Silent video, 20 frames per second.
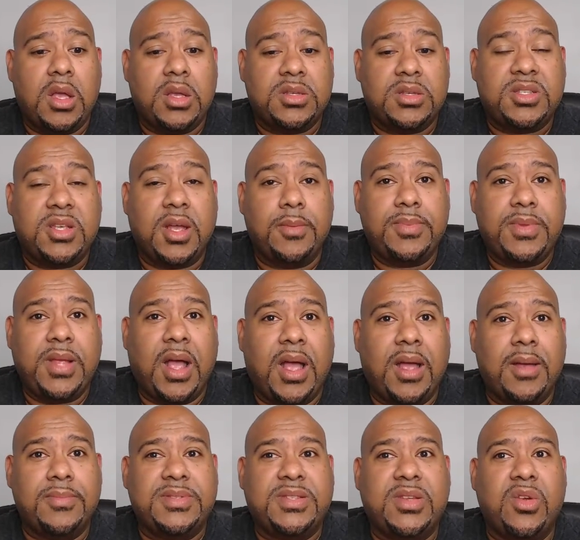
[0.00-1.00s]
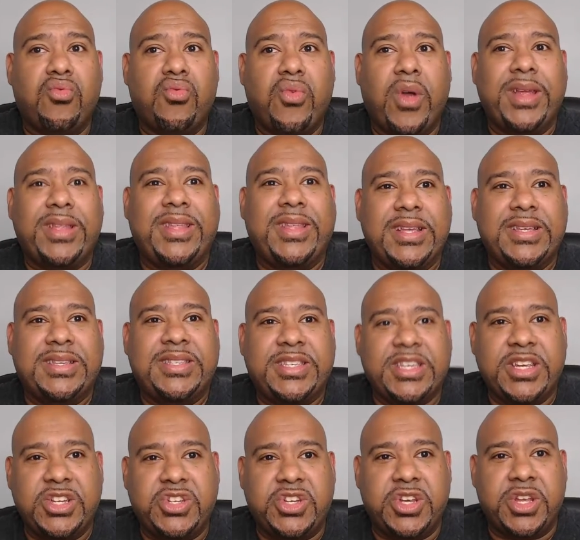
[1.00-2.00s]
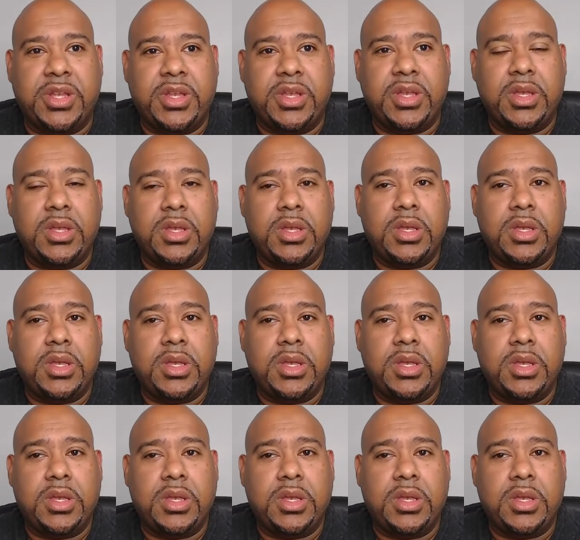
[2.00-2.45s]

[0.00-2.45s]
Sometimes the right decision